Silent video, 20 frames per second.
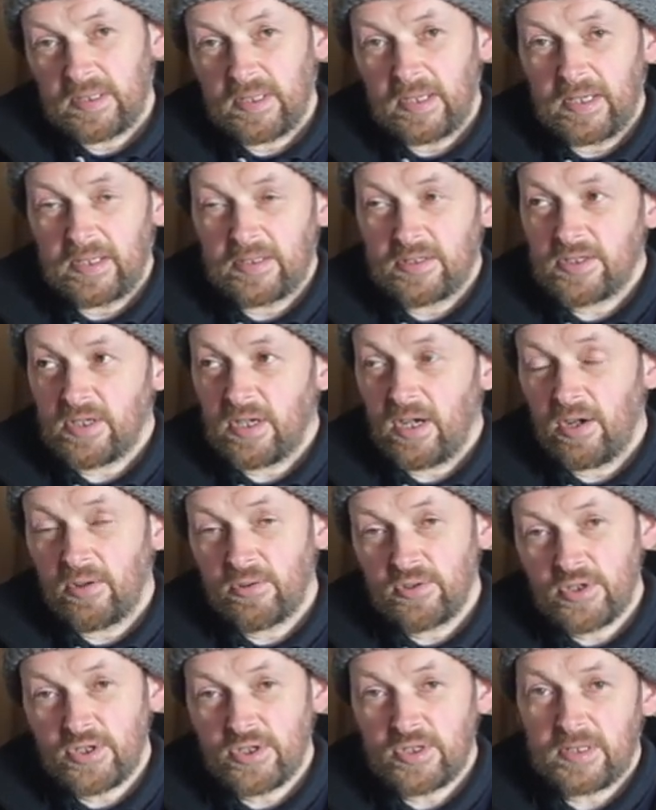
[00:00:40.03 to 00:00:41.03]
It's a
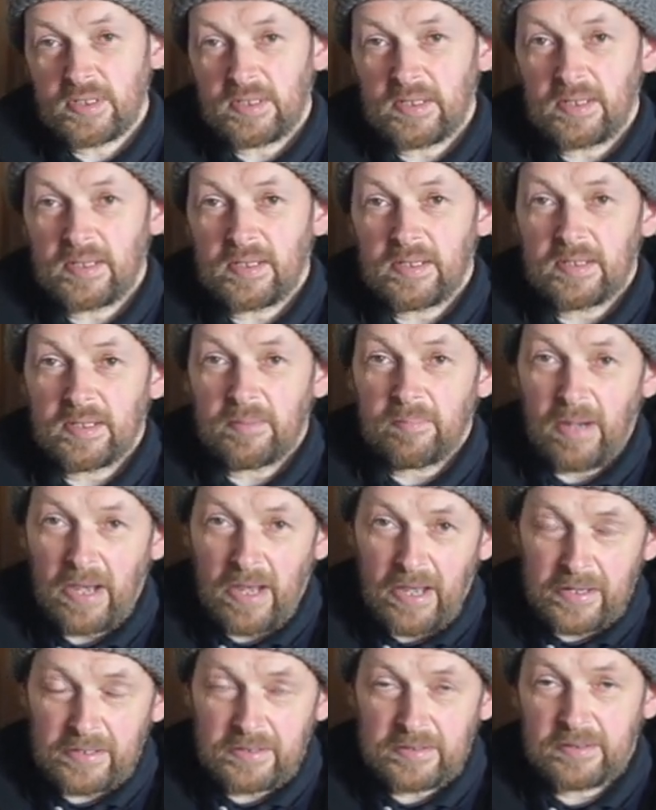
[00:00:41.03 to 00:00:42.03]
house and a
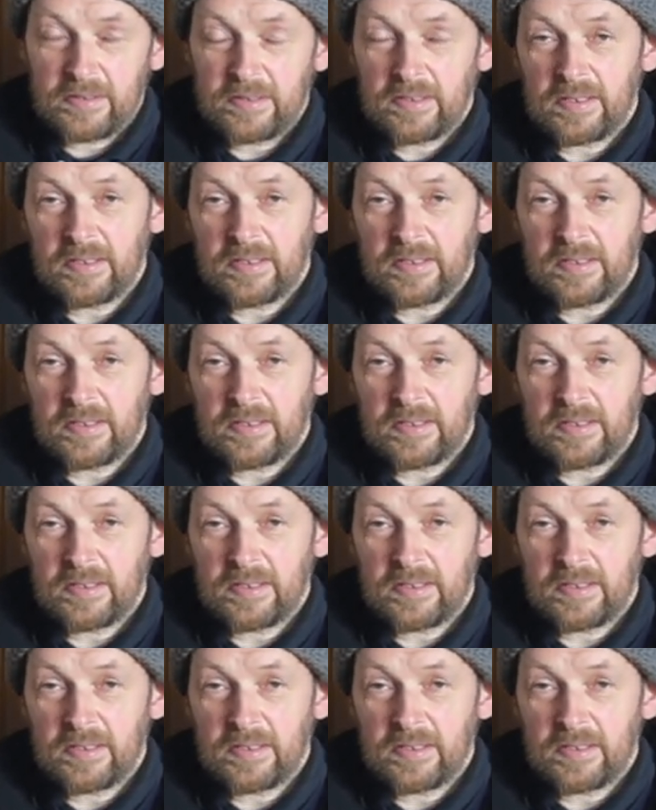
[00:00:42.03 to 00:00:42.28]
barn